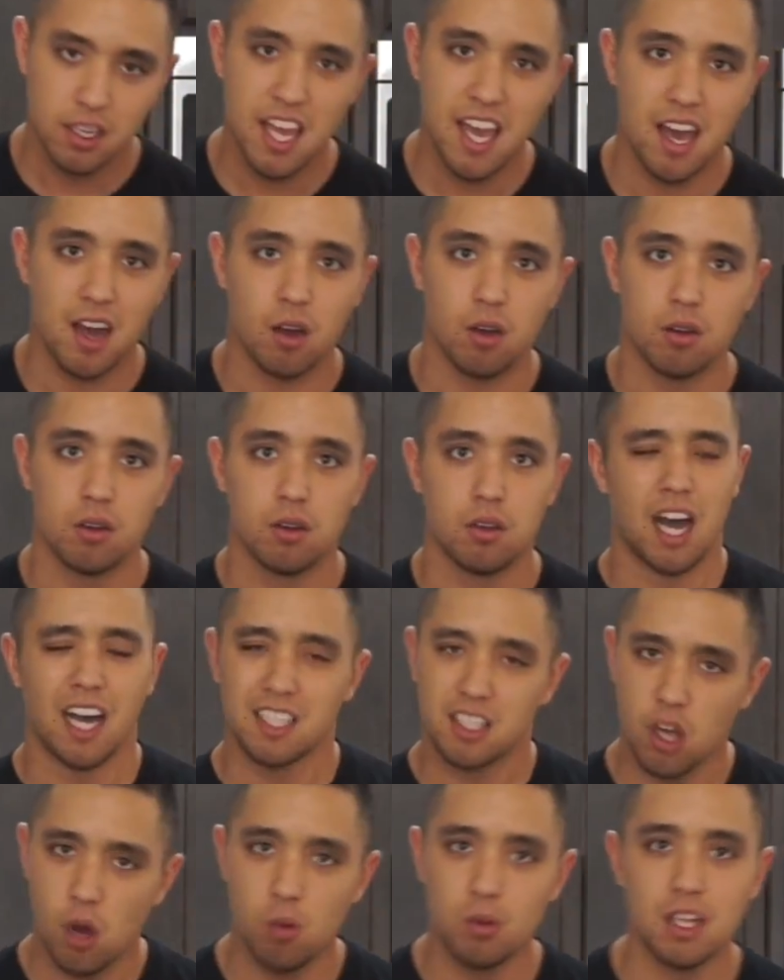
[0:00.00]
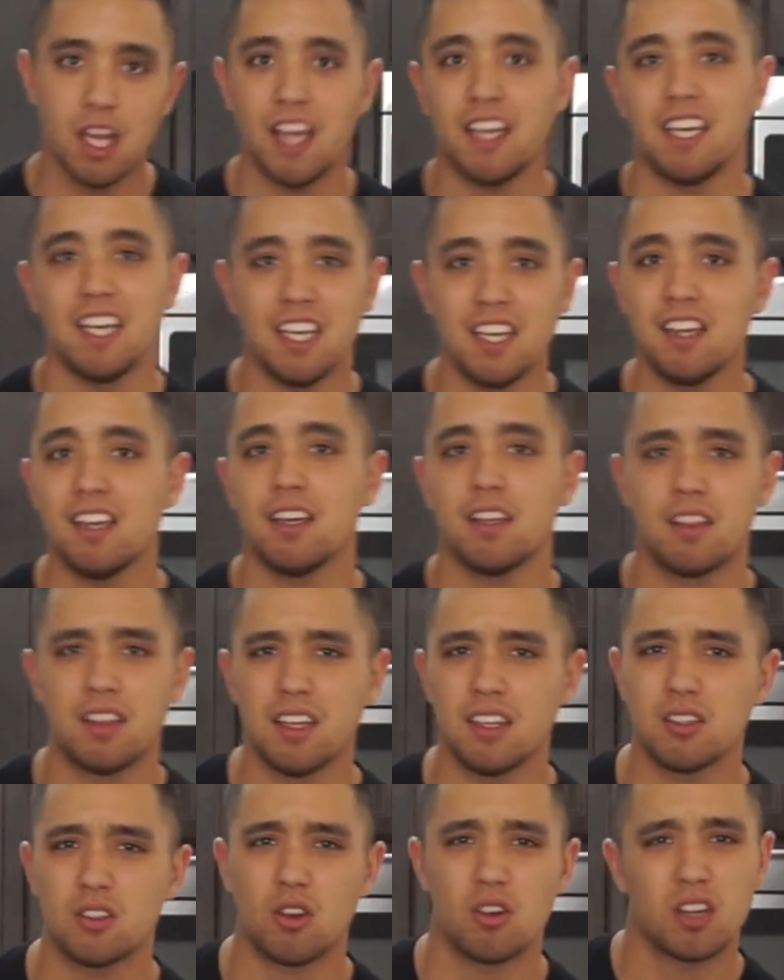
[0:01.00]
Now, I don't like eating
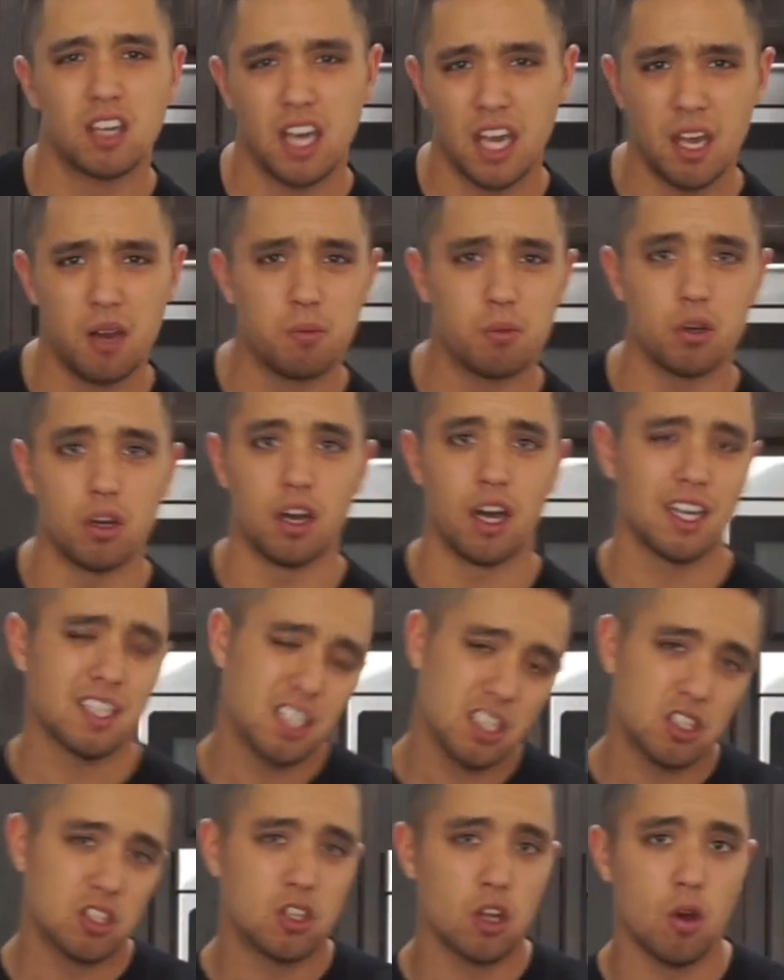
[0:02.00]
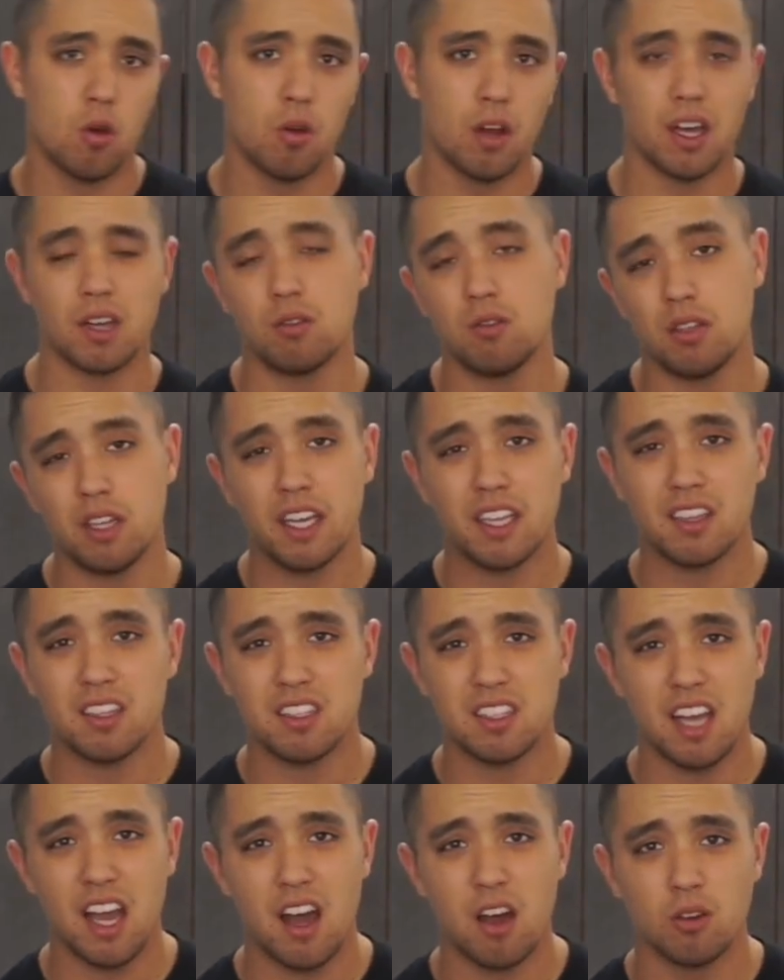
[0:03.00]
things on camera. I just don't. I don't
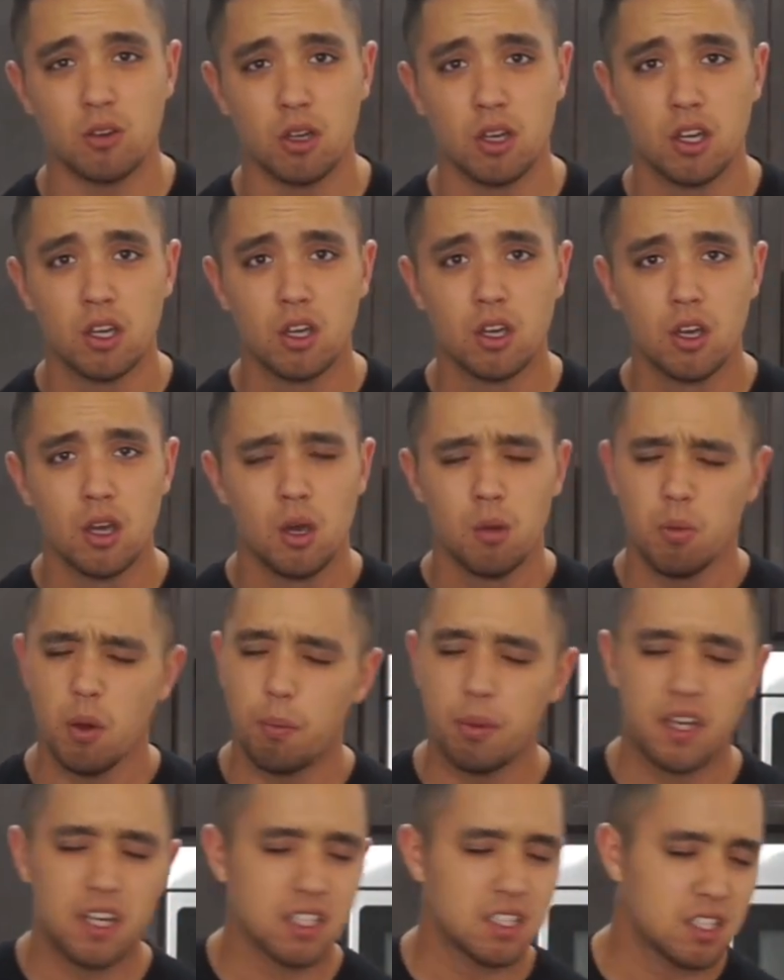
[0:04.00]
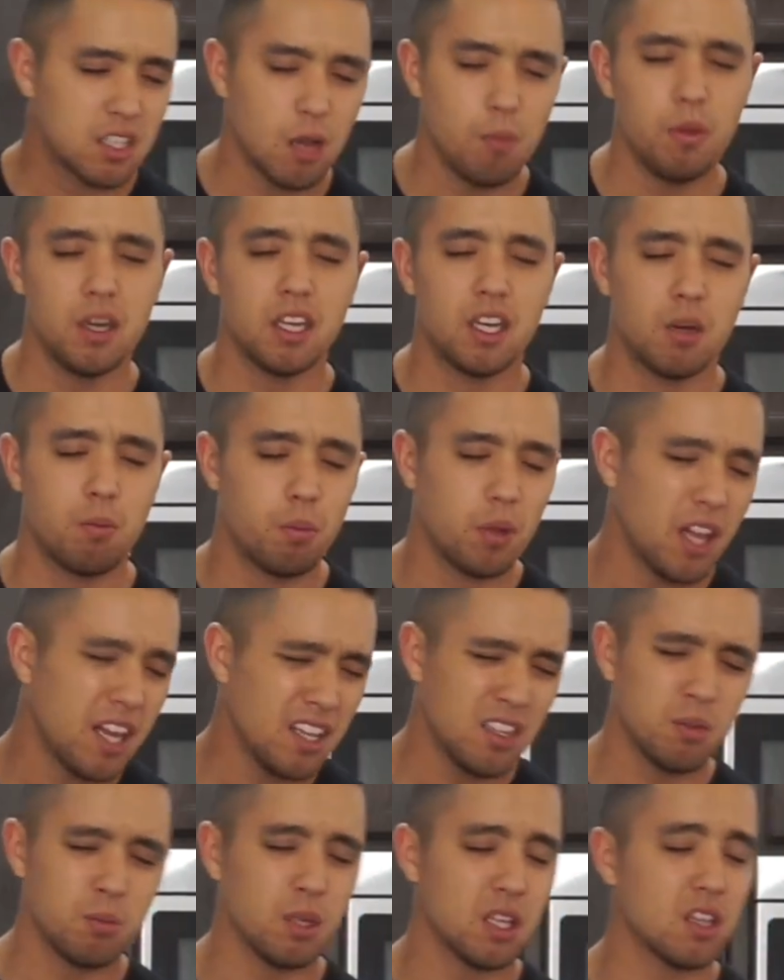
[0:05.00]
like the sound. But because somebody
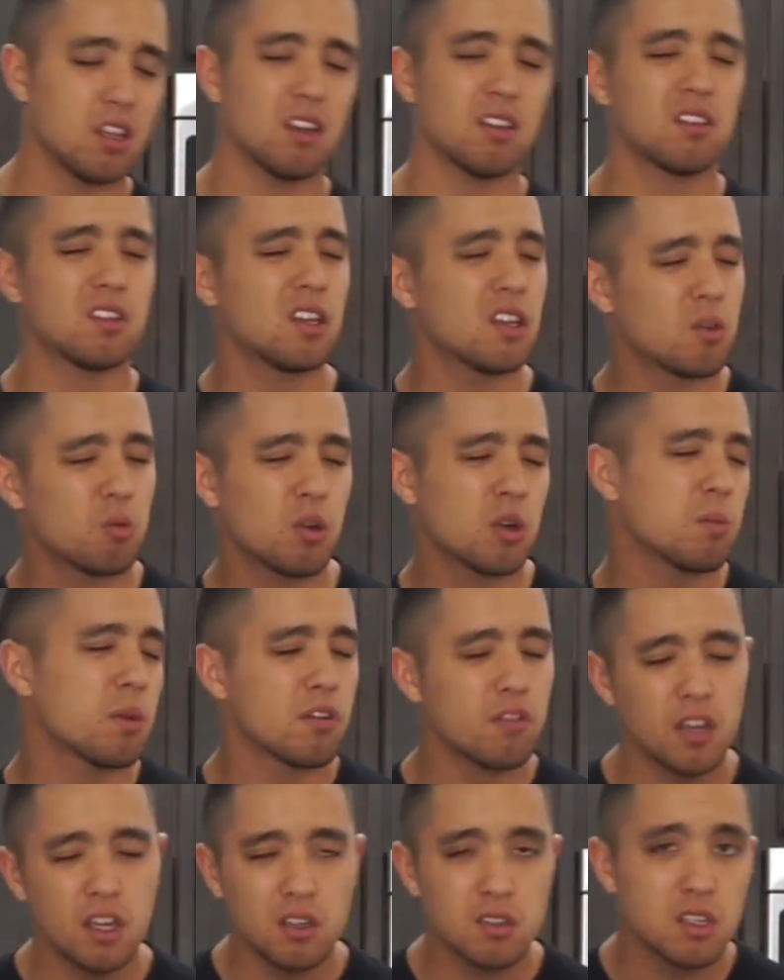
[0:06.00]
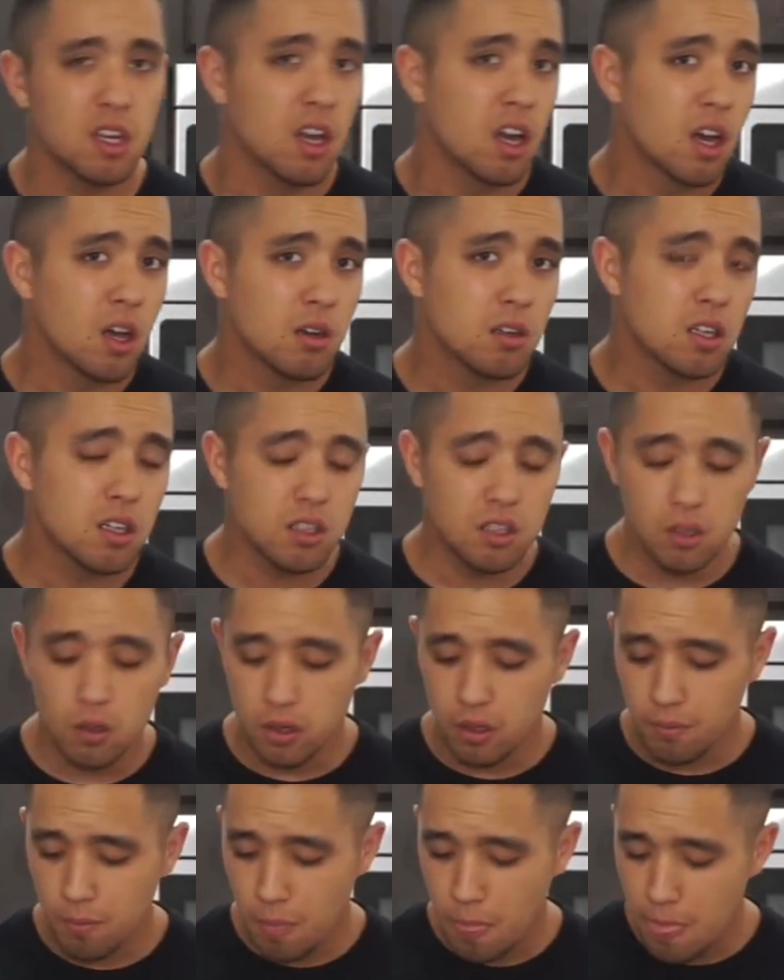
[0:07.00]
complained to me the other day on one of my videos, I'm gonna
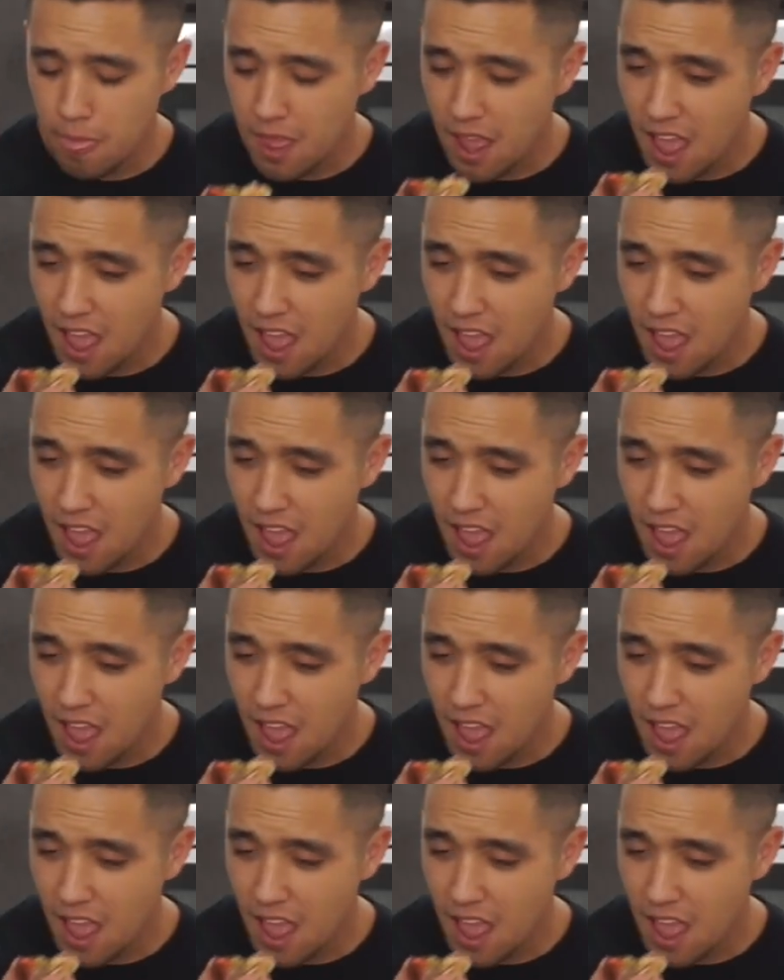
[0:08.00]
do it.